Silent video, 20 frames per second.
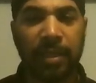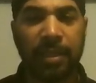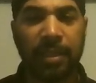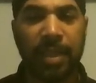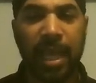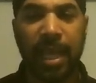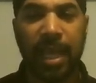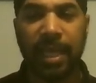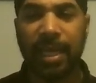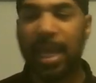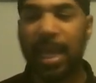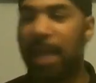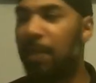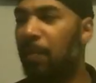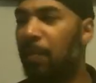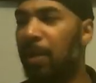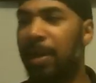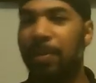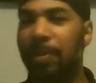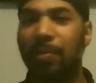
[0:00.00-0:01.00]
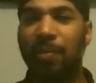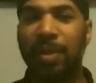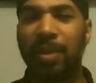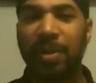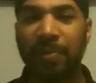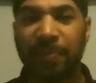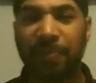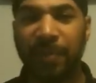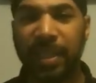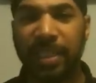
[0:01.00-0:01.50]
That when
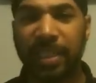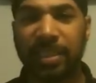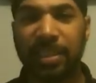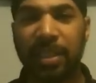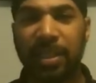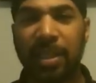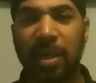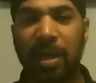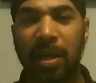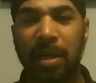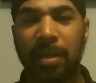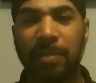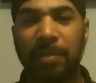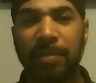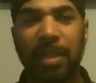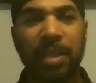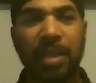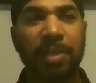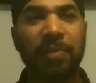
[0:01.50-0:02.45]
affliction comes,